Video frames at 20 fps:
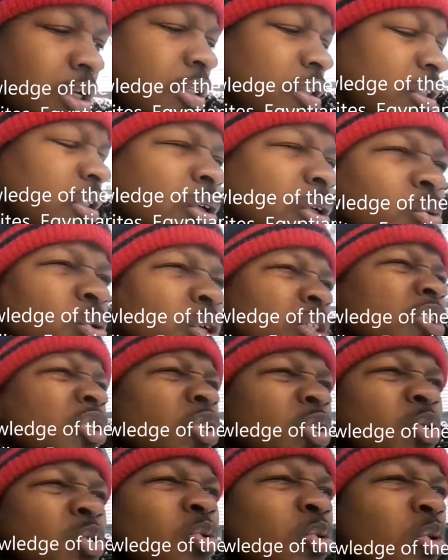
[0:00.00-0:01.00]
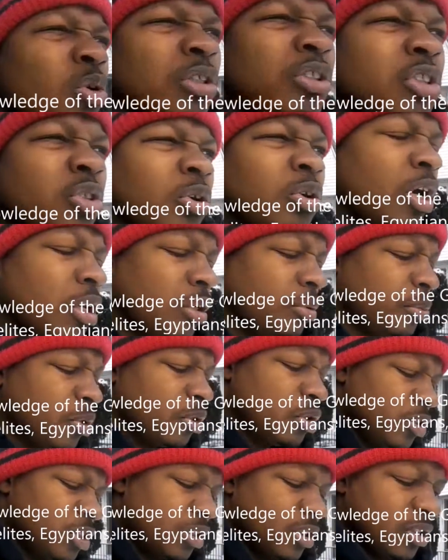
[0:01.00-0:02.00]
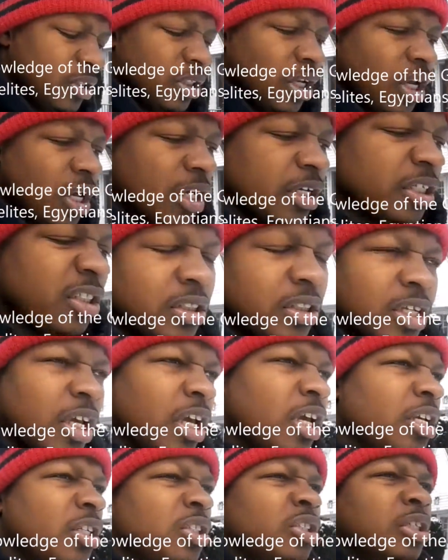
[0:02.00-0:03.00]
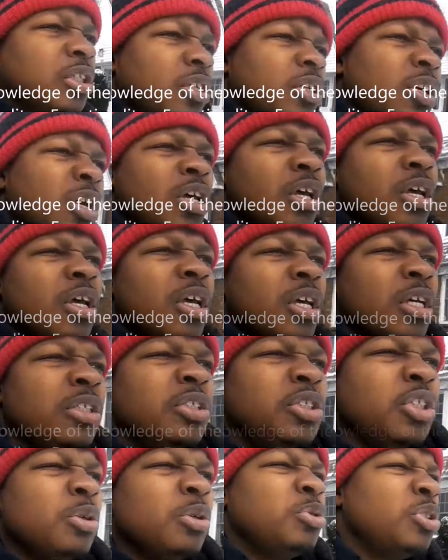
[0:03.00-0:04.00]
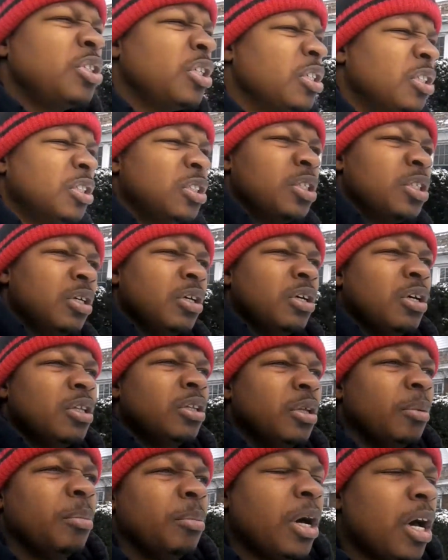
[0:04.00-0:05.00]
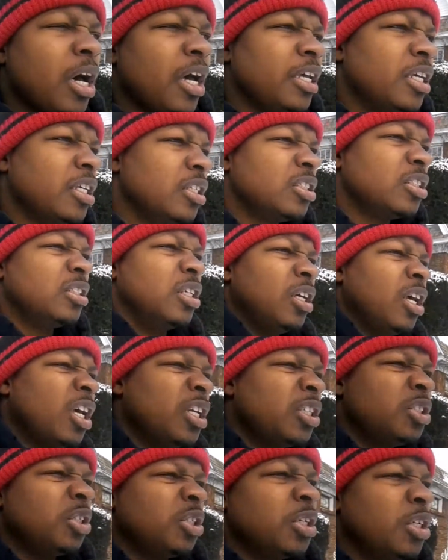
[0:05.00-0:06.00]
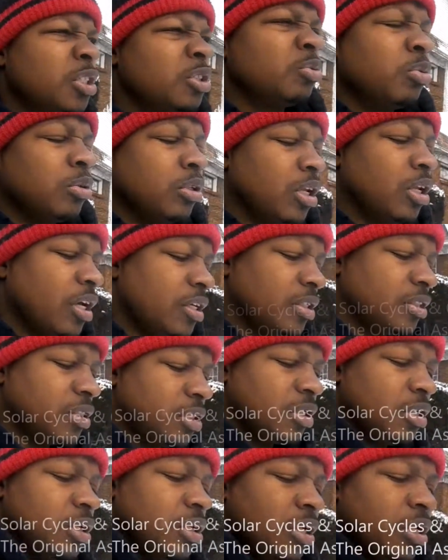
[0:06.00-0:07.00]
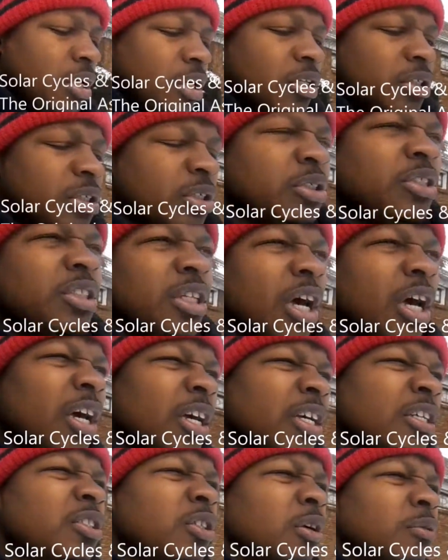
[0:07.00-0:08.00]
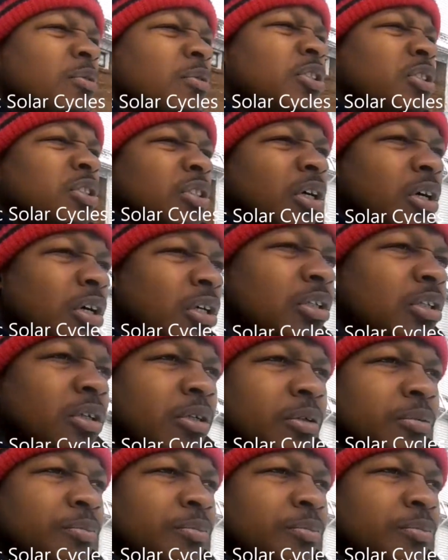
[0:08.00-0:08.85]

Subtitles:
the Original Astronomers in Science, the Ancient Egyptians, the Mayans, the Ancient Israelites, their Science of the Sun,